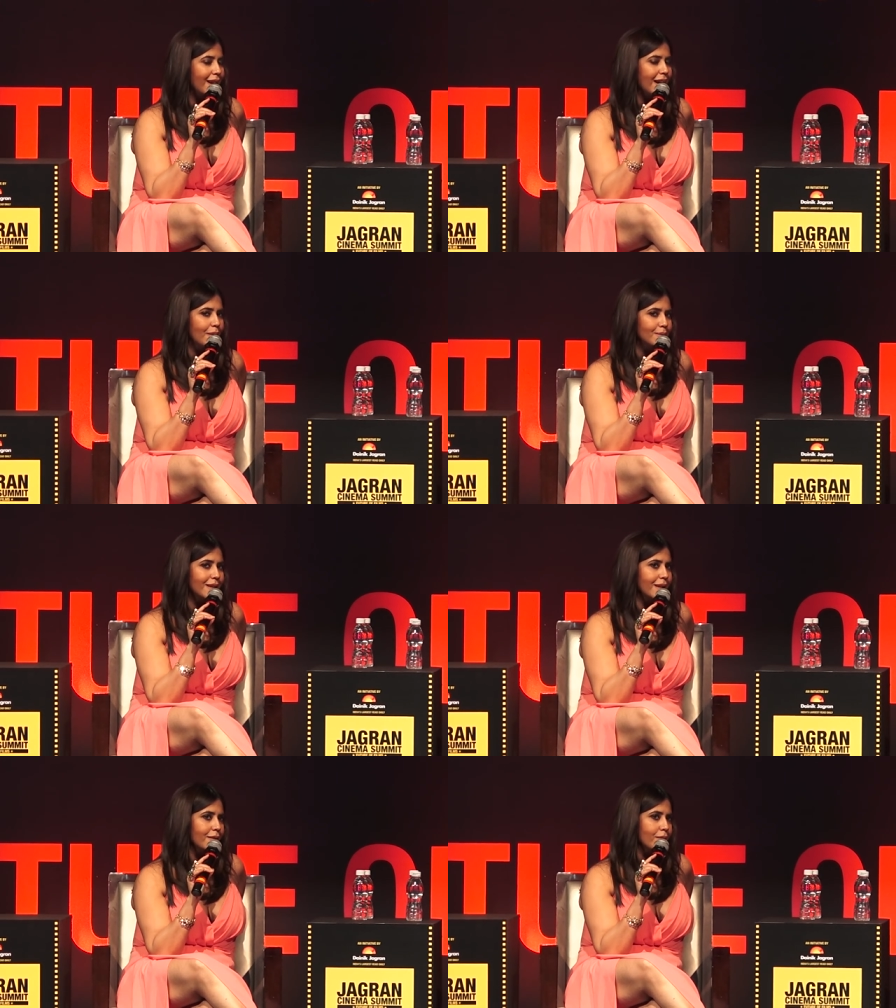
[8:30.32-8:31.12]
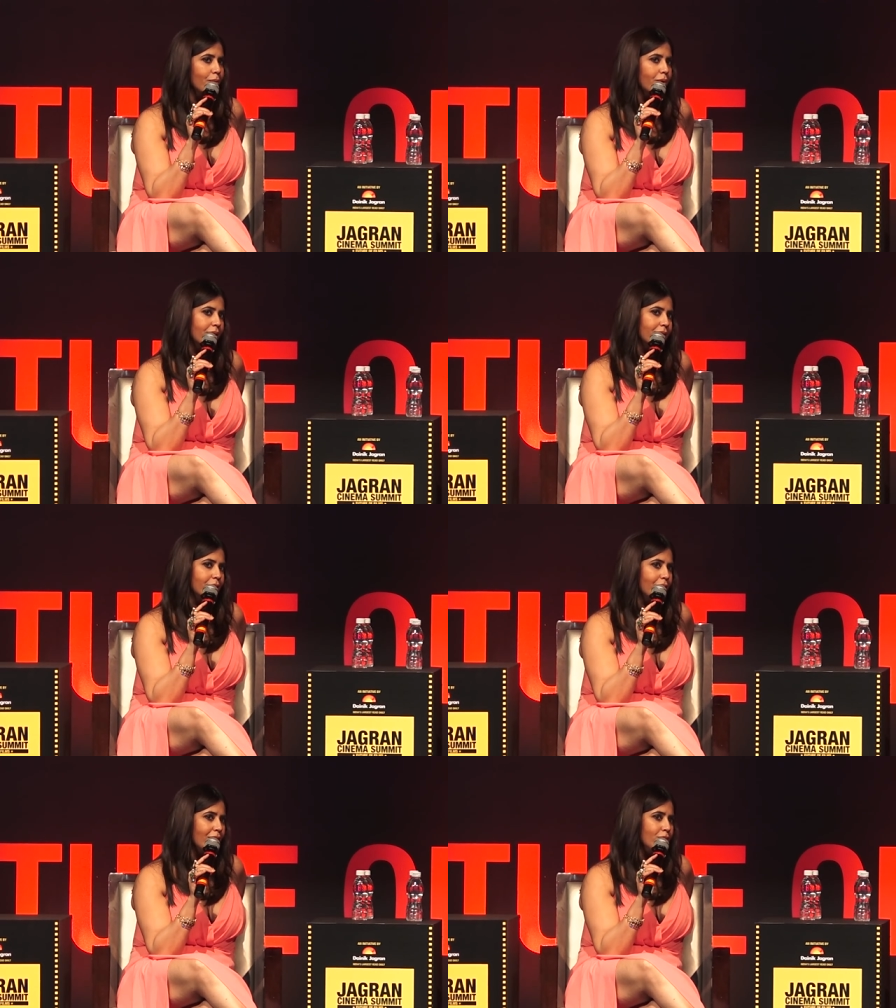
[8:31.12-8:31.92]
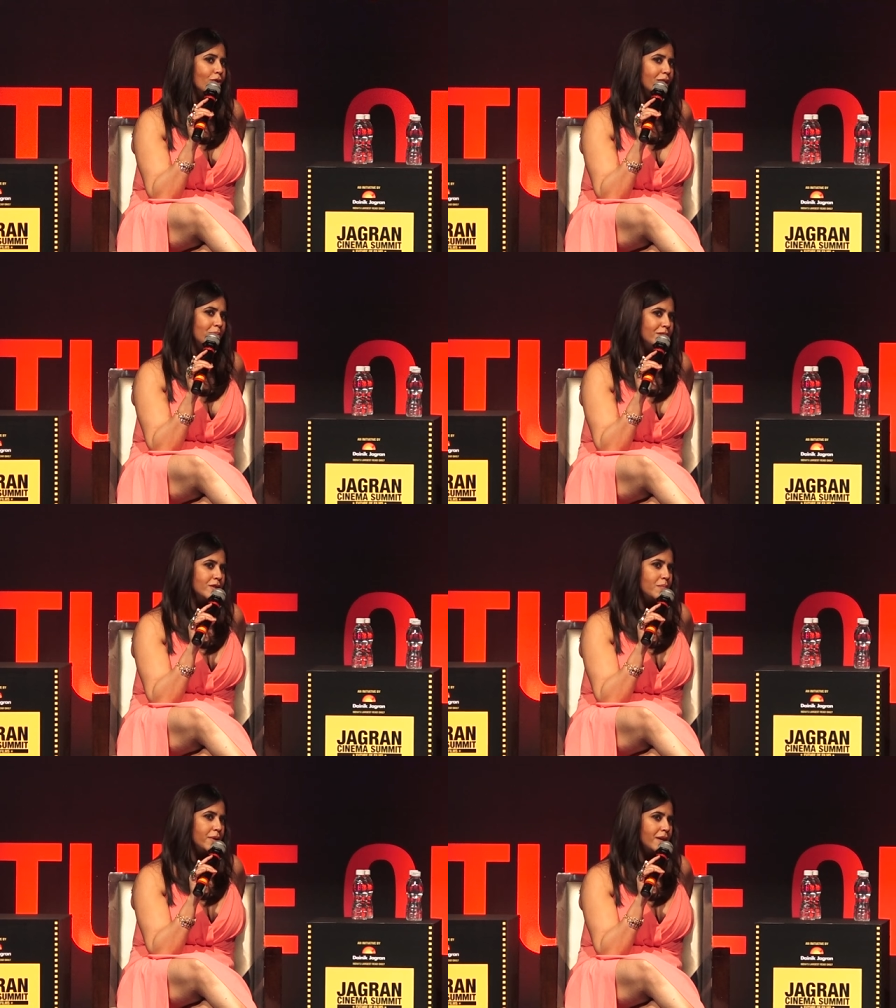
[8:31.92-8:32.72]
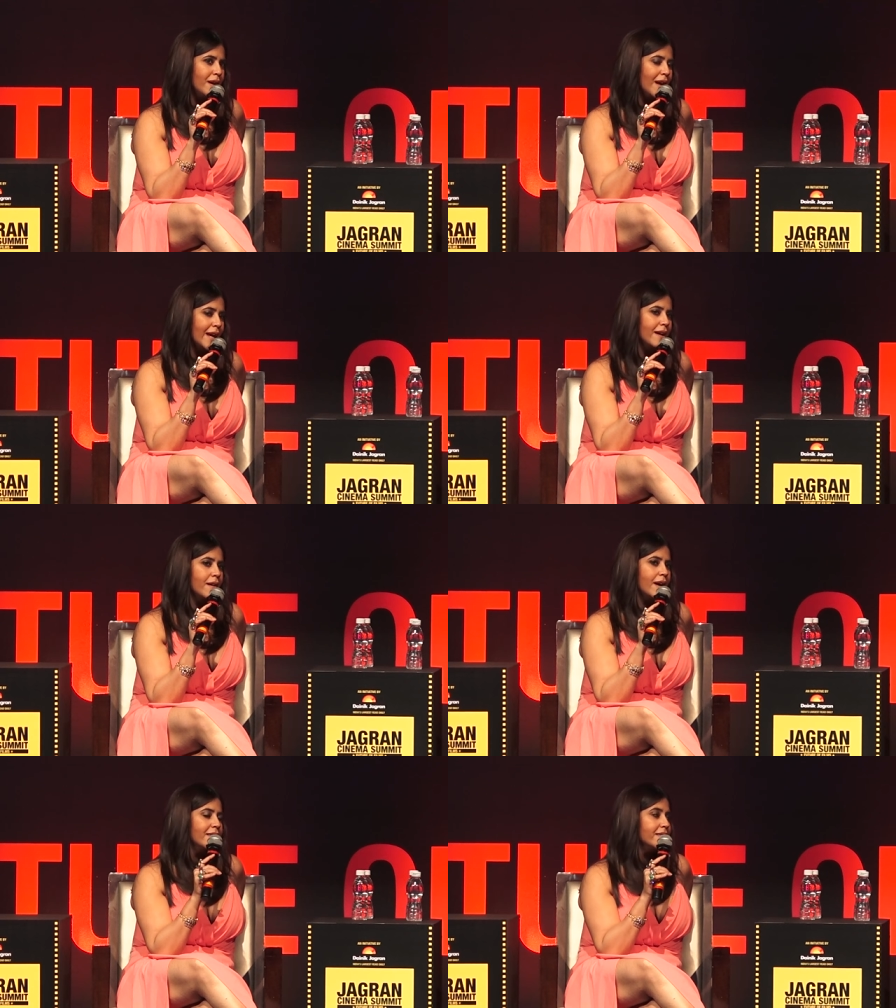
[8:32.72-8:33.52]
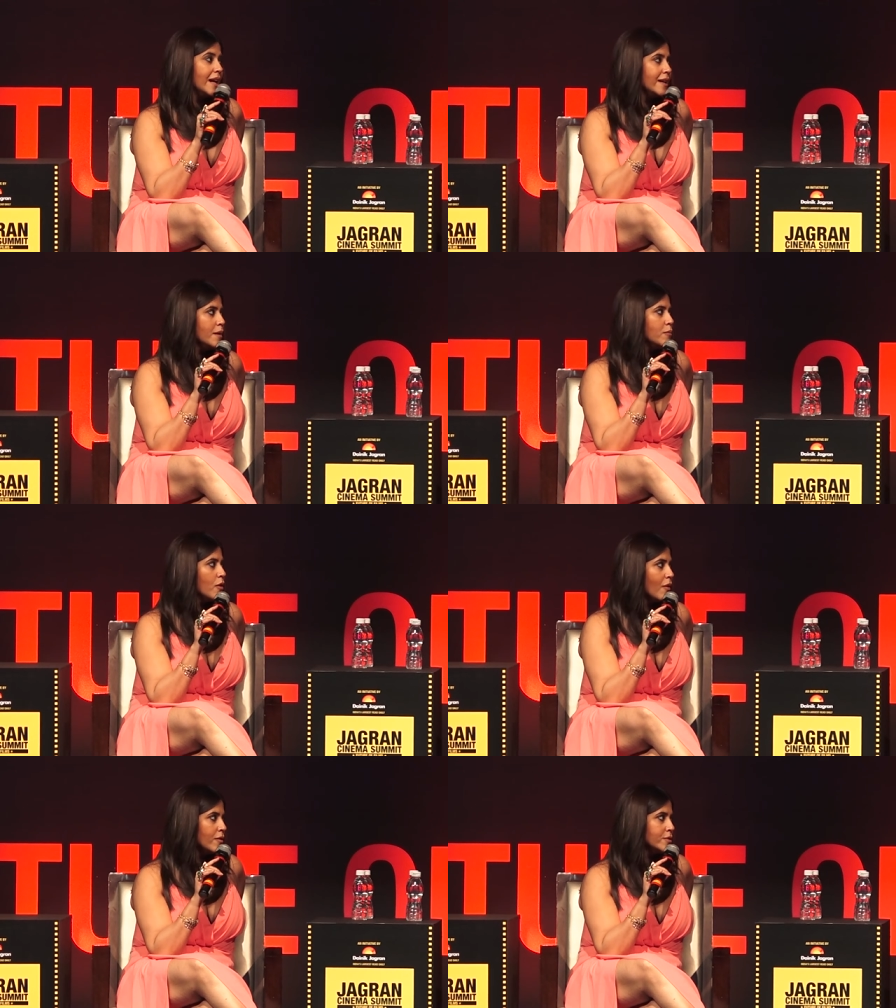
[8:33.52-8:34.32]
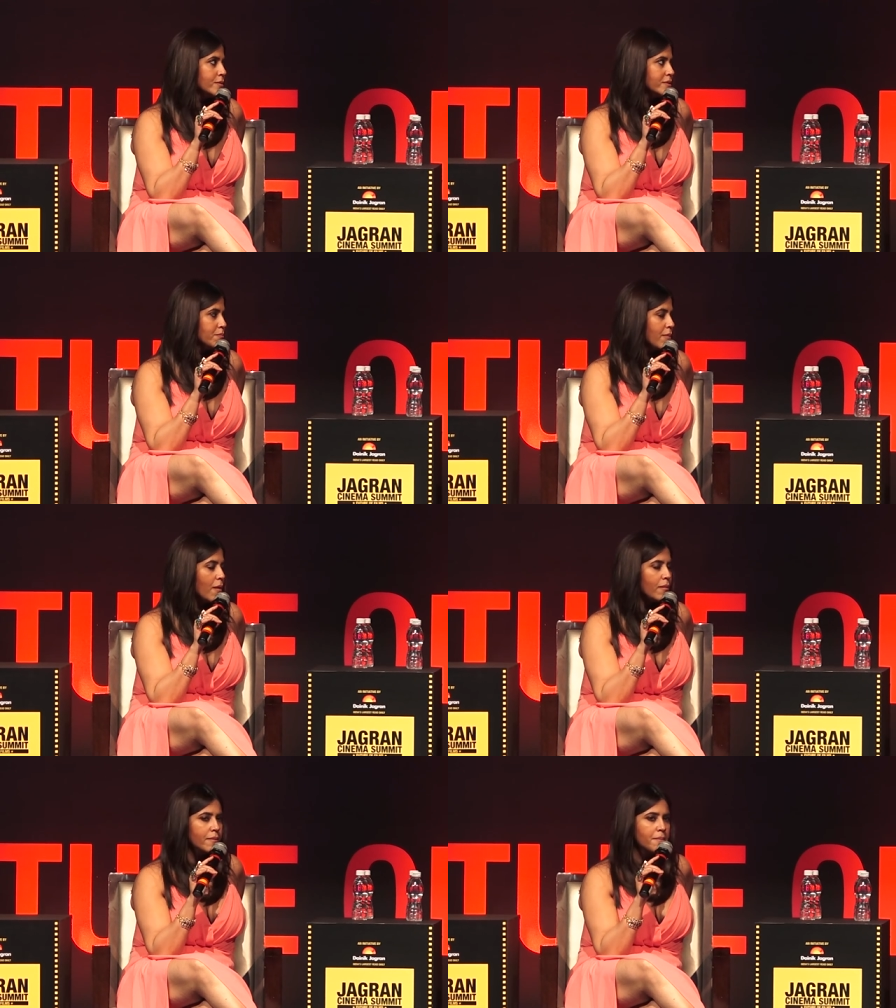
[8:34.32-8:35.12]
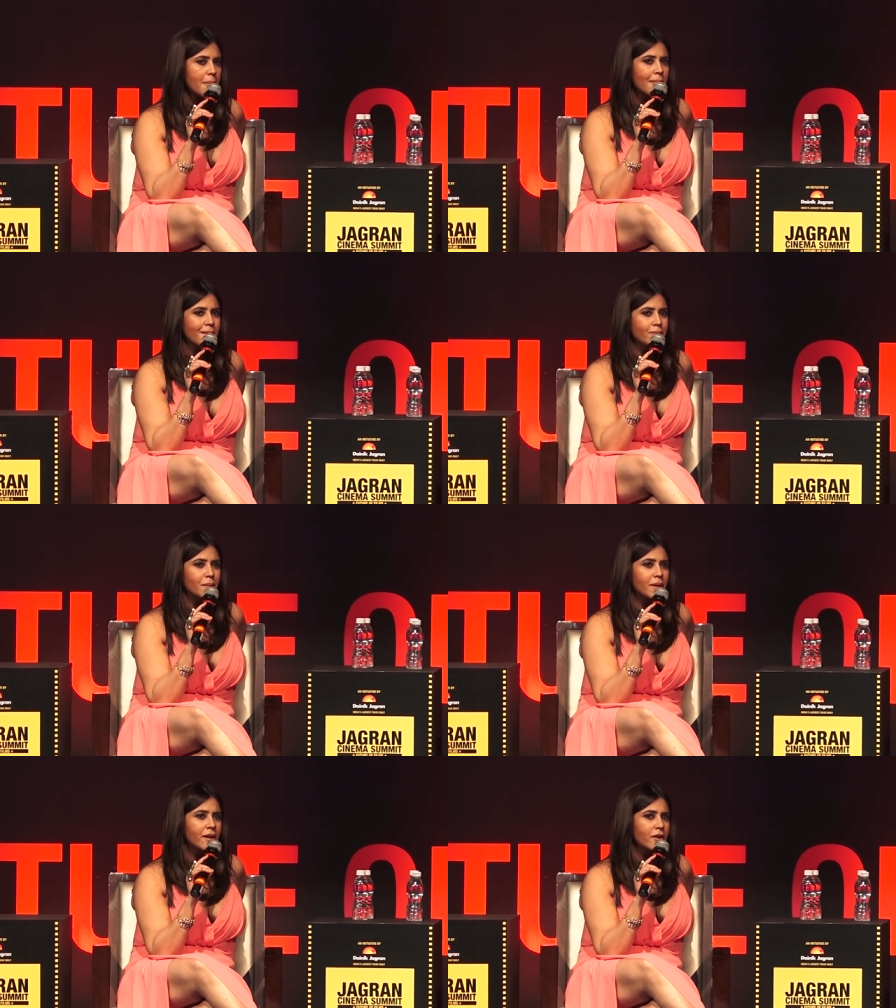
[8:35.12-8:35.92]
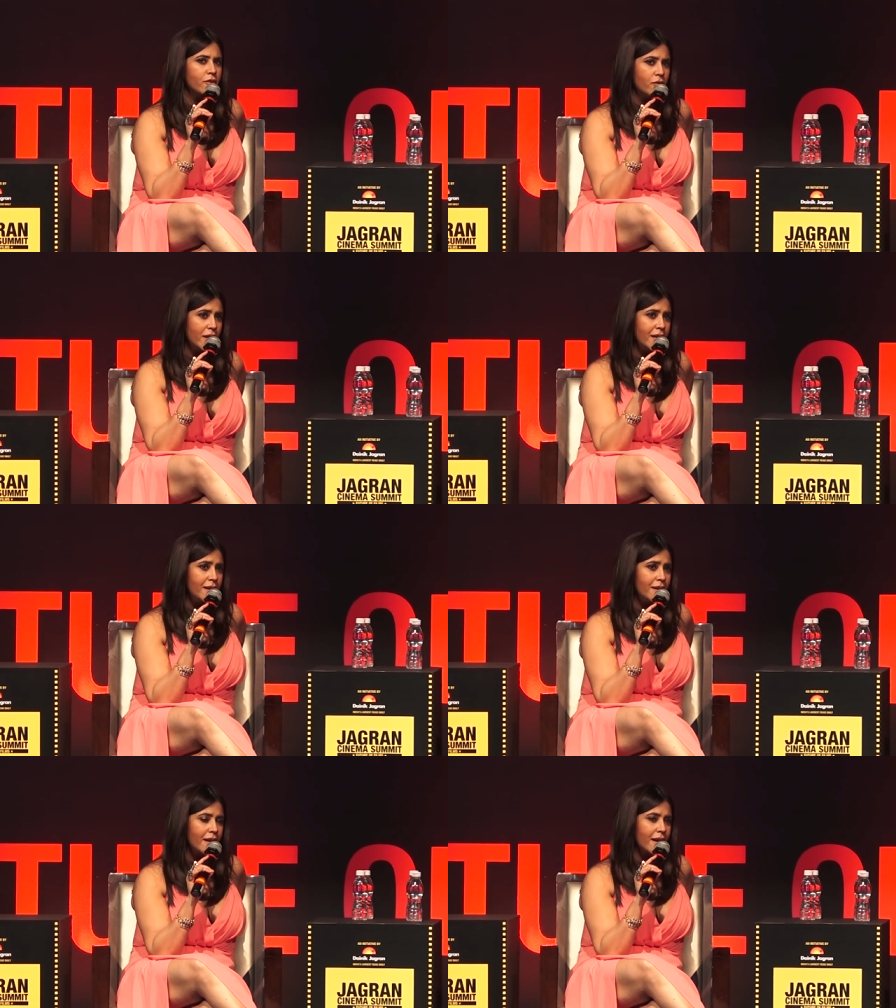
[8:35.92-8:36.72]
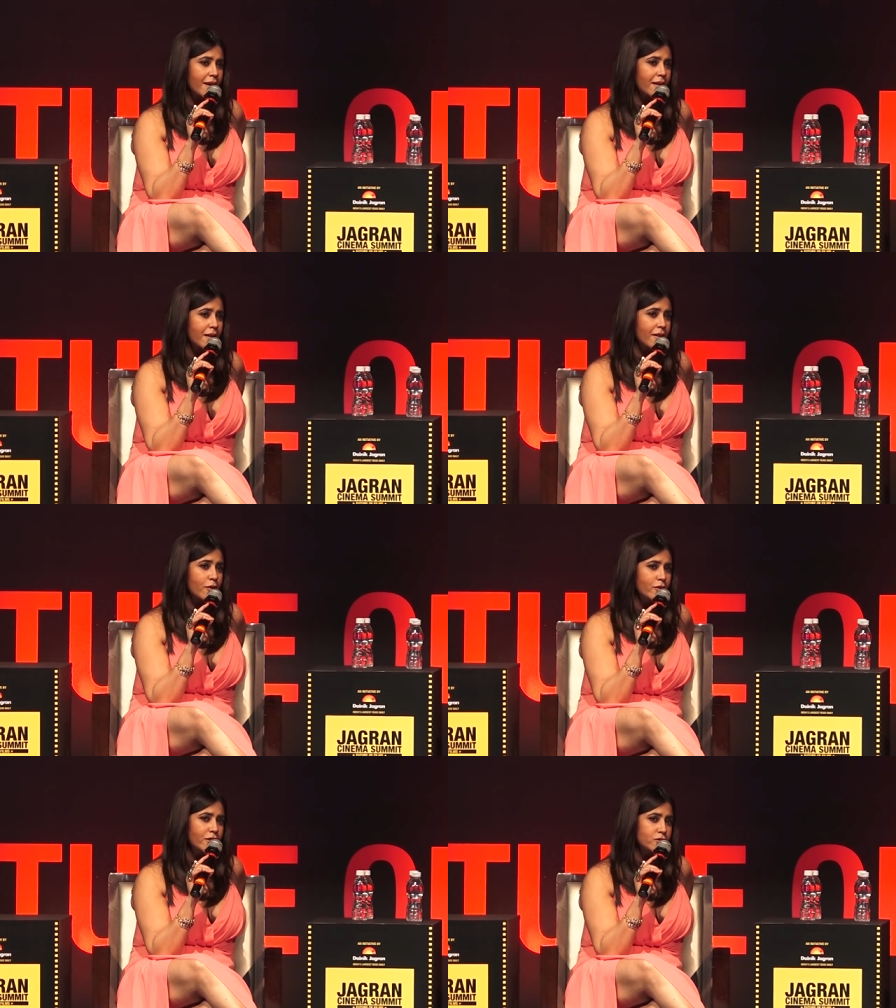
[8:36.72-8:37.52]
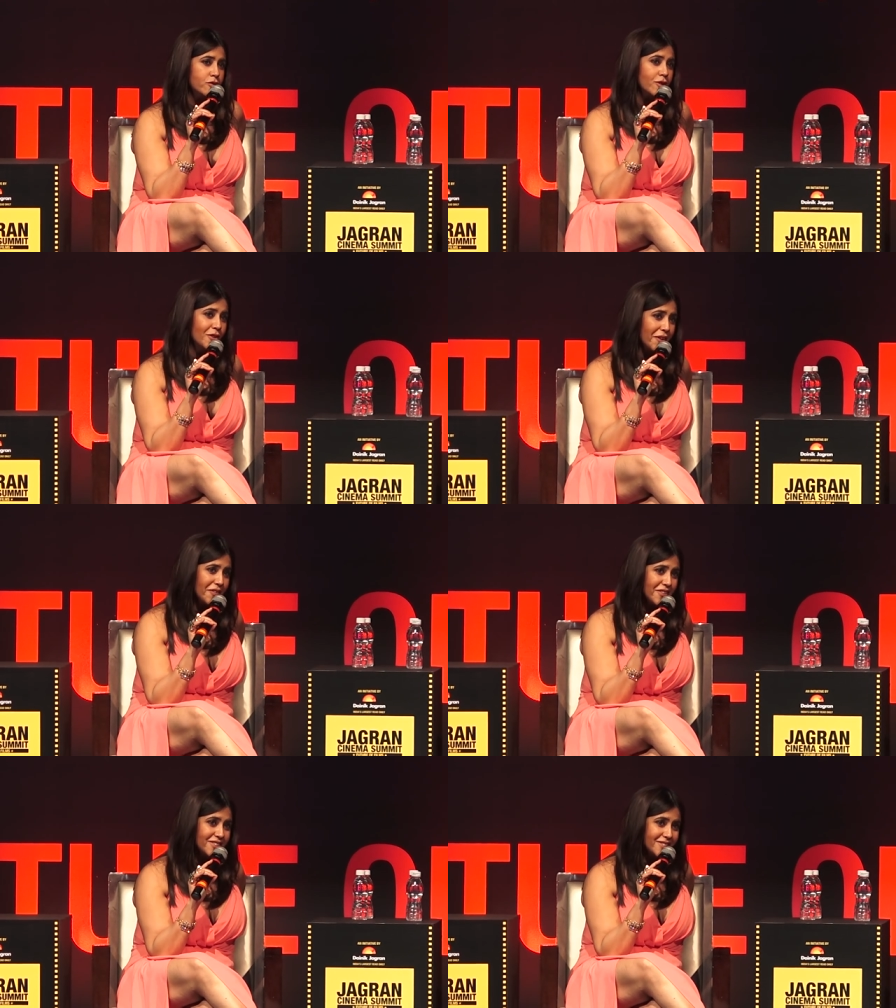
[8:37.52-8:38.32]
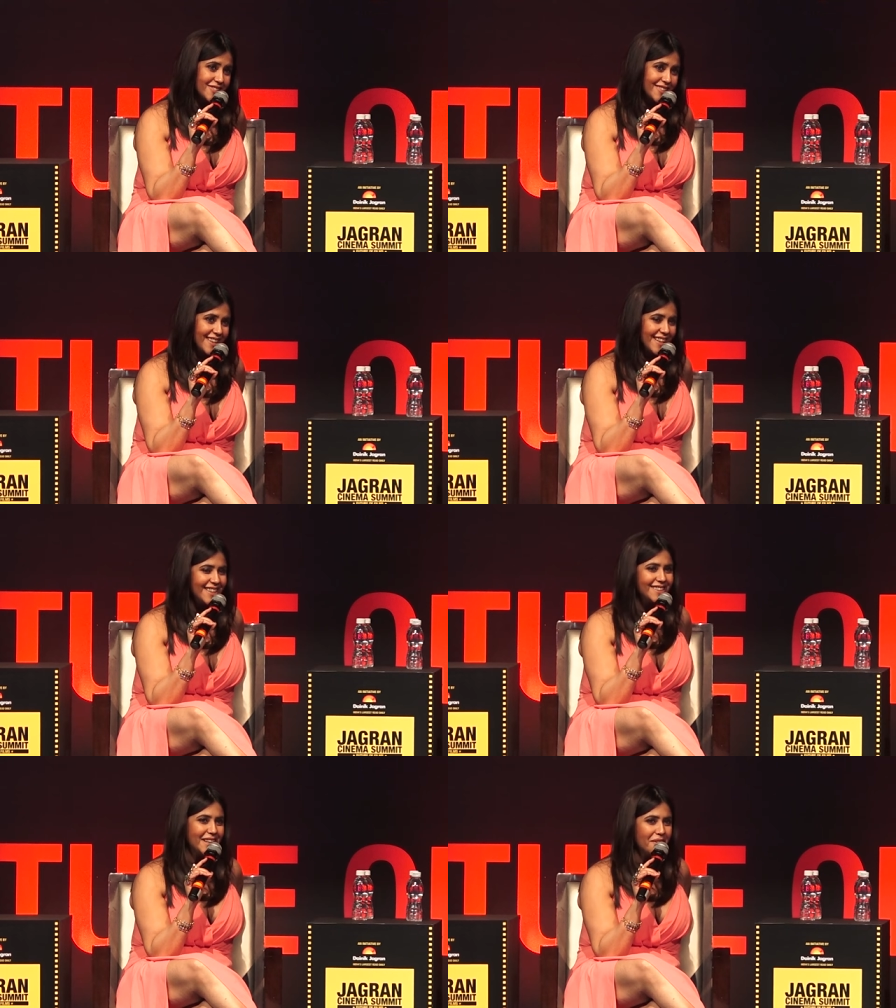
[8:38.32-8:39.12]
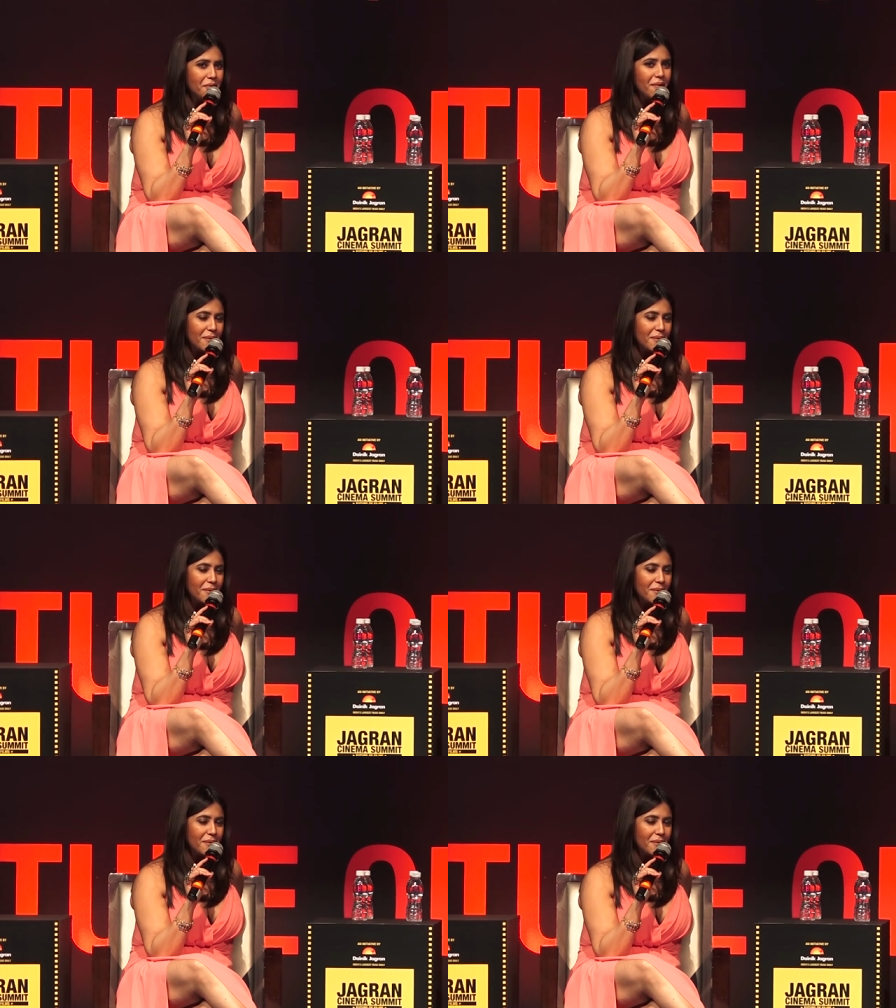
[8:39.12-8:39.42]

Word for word: like I was like, you know what, are you joining BJP? Like, at that time Congress was in power. I'm like, really? Like, don't you think she joined Congress? She's like, no,